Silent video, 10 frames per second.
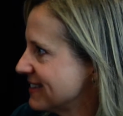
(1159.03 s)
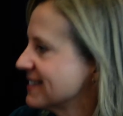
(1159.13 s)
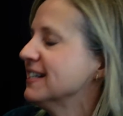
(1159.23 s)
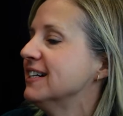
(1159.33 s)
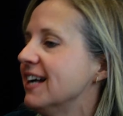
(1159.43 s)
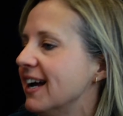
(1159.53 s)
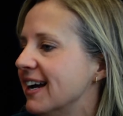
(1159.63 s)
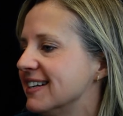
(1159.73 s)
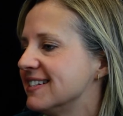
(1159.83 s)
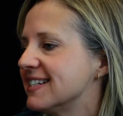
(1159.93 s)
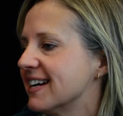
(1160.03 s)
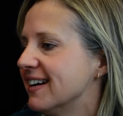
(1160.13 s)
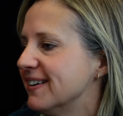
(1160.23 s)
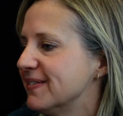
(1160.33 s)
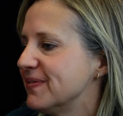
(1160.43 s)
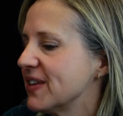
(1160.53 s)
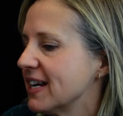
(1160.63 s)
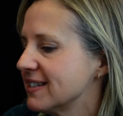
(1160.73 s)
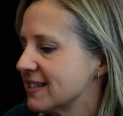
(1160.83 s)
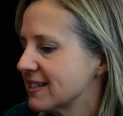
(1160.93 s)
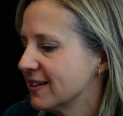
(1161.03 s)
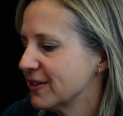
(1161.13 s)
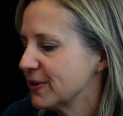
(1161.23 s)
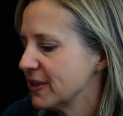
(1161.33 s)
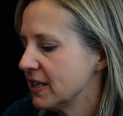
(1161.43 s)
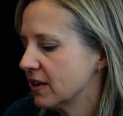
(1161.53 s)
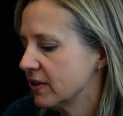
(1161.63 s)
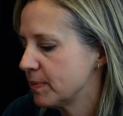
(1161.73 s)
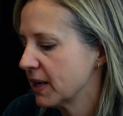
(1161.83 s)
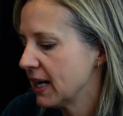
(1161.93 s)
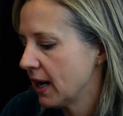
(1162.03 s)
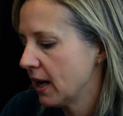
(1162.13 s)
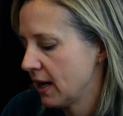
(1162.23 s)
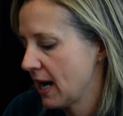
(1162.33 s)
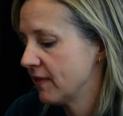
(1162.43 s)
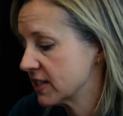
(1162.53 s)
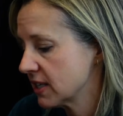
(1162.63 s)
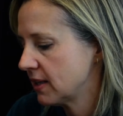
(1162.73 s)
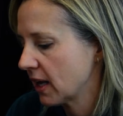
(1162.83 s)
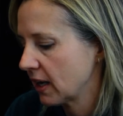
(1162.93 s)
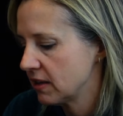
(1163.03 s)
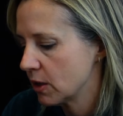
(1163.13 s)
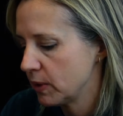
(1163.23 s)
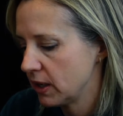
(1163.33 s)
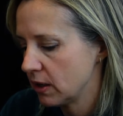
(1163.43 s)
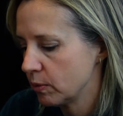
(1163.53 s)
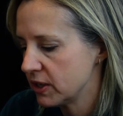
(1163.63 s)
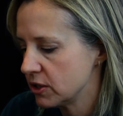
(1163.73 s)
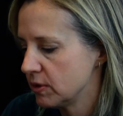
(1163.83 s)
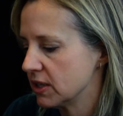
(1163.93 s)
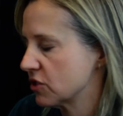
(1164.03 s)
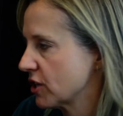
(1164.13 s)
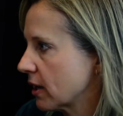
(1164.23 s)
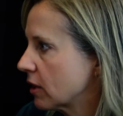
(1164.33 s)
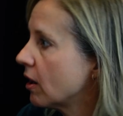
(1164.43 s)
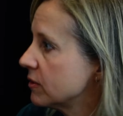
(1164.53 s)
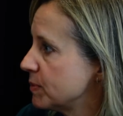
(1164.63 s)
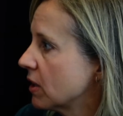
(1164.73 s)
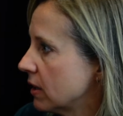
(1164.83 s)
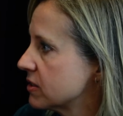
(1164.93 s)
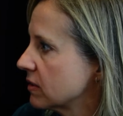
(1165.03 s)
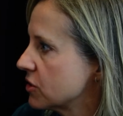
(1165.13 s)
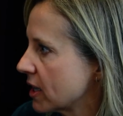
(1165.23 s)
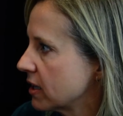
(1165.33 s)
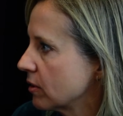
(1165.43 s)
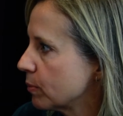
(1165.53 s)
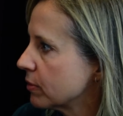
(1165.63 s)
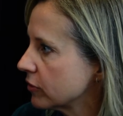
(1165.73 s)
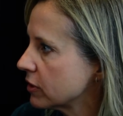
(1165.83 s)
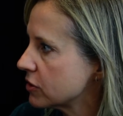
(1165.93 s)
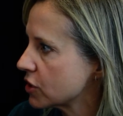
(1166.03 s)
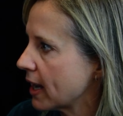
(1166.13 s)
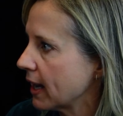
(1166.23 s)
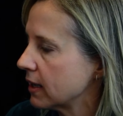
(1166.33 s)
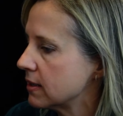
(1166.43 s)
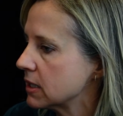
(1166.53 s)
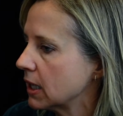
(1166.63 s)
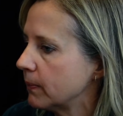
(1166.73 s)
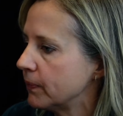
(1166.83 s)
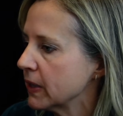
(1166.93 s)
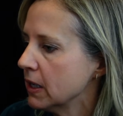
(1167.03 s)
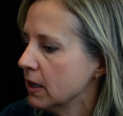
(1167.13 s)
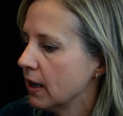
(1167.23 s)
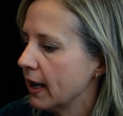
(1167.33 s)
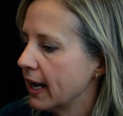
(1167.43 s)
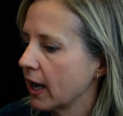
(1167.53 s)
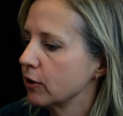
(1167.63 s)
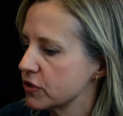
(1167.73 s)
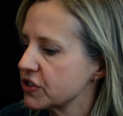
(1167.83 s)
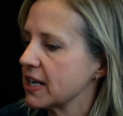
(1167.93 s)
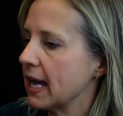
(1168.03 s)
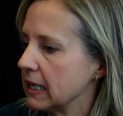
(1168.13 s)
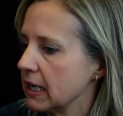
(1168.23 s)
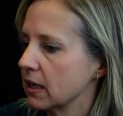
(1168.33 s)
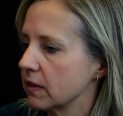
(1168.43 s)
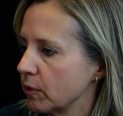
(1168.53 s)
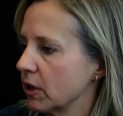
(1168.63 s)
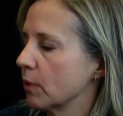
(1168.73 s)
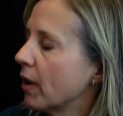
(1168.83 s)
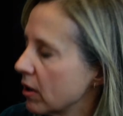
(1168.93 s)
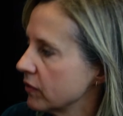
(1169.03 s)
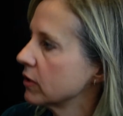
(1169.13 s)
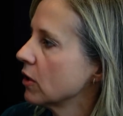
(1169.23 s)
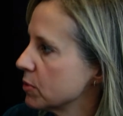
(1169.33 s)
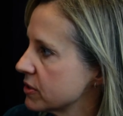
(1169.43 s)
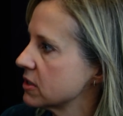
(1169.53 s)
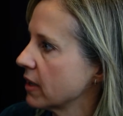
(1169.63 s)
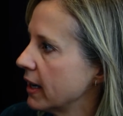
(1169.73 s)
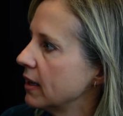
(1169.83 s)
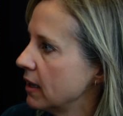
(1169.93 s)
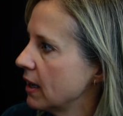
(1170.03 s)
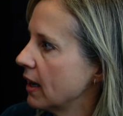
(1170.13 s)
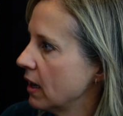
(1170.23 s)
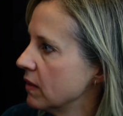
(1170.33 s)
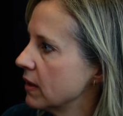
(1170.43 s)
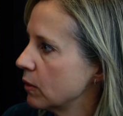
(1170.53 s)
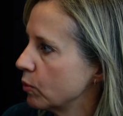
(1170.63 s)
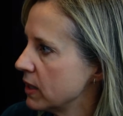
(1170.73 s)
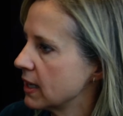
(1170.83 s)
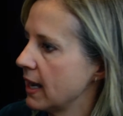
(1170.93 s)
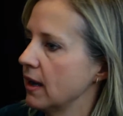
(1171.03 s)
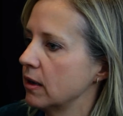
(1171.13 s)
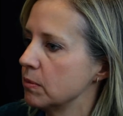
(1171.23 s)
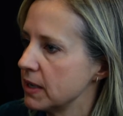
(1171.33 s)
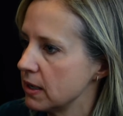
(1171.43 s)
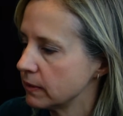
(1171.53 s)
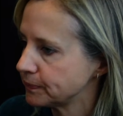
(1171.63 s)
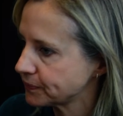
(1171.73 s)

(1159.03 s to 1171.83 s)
ass. And so, but I having said that, I think we do need to be constantly checking our privilege and understanding that we are part of a global society, and that we can be